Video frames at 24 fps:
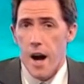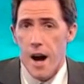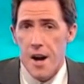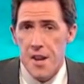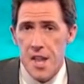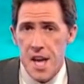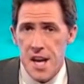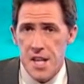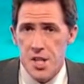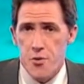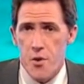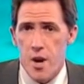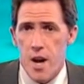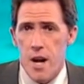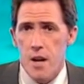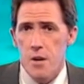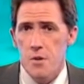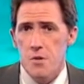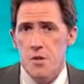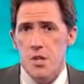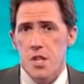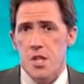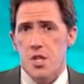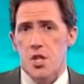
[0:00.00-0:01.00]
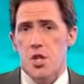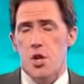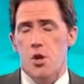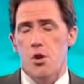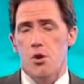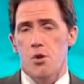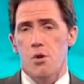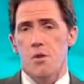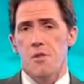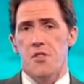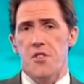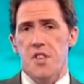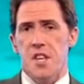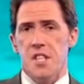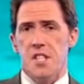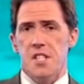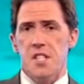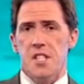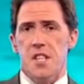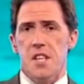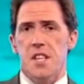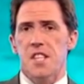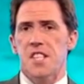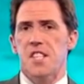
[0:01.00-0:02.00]
Our next round is called
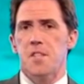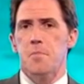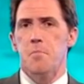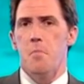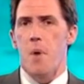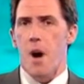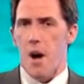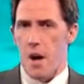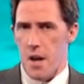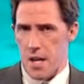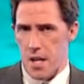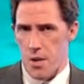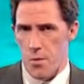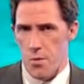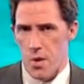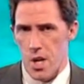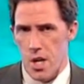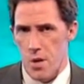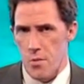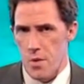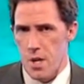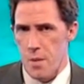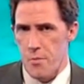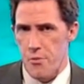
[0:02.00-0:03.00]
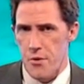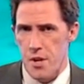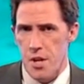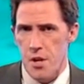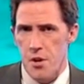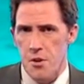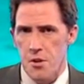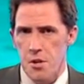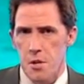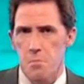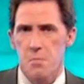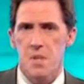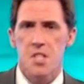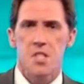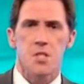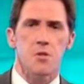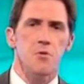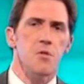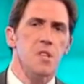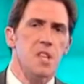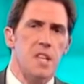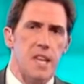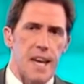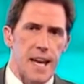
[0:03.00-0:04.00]
This Is My, where we bring on a
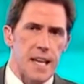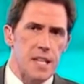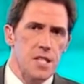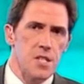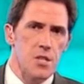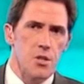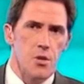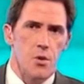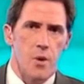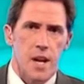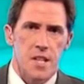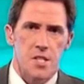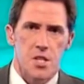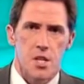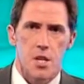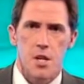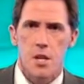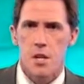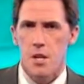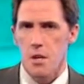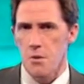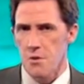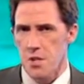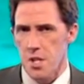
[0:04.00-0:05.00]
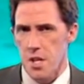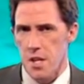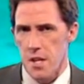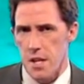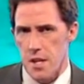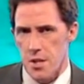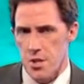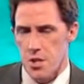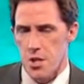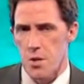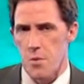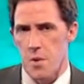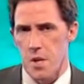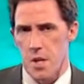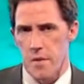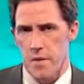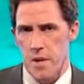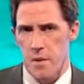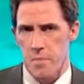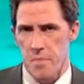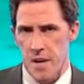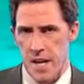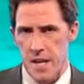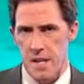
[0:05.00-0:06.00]
mystery guest who has a close connection to one
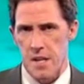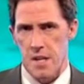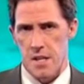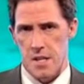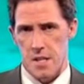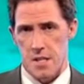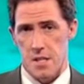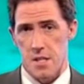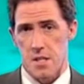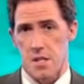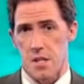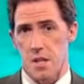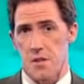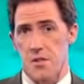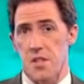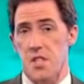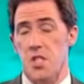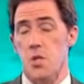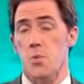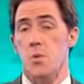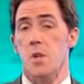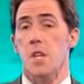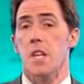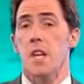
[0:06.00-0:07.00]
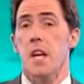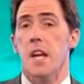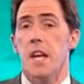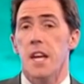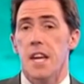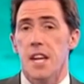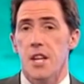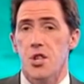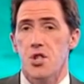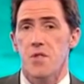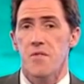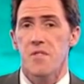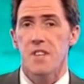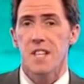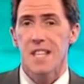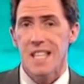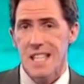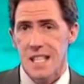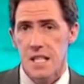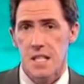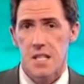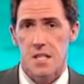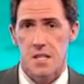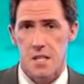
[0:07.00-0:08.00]
of our panellists. This week, each of
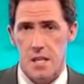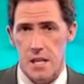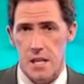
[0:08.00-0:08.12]
Lee's